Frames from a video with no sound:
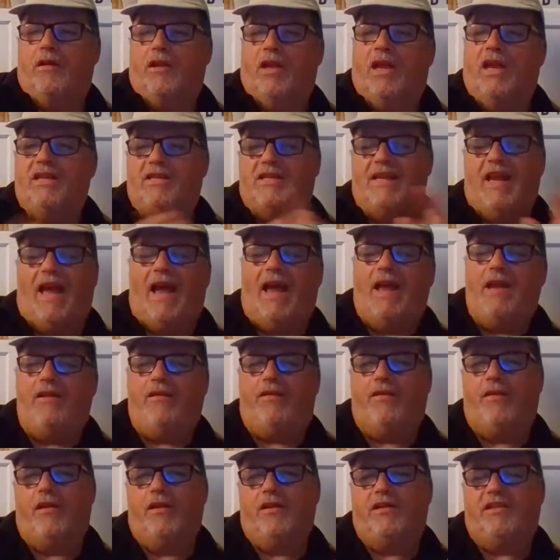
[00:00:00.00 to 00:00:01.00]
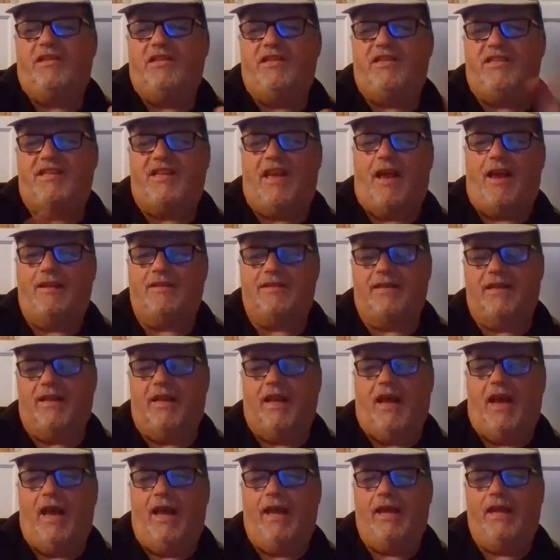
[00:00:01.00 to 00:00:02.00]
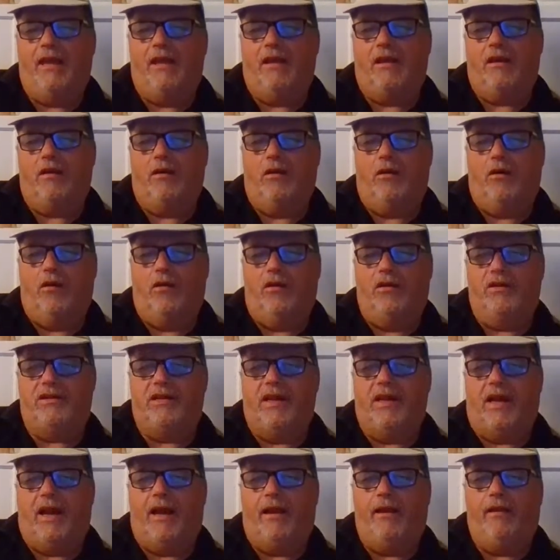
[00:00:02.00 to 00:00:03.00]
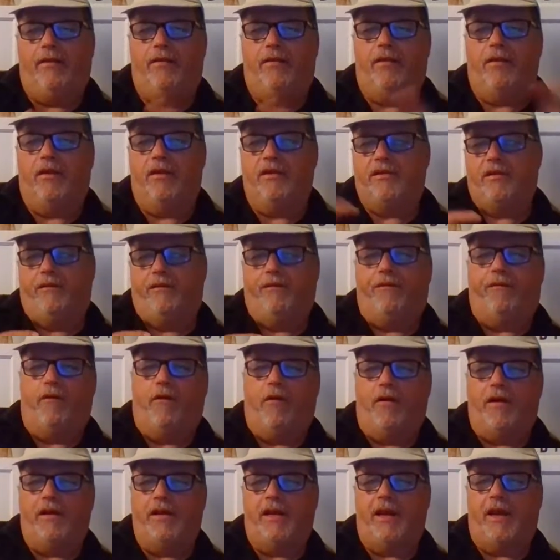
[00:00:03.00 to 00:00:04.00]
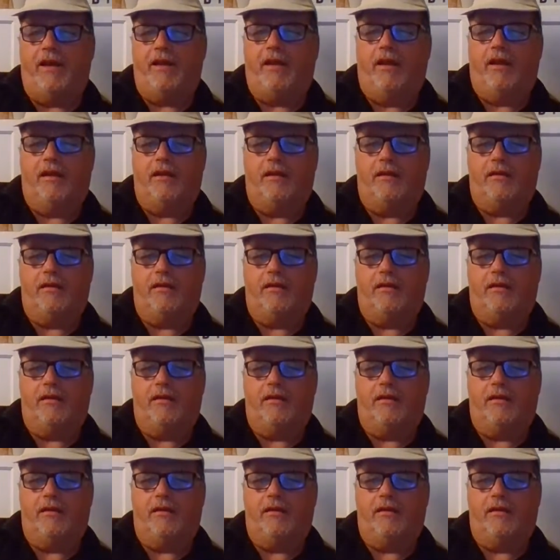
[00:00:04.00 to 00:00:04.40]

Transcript: Is it 8:30 Saturday or is it 8:30 Friday?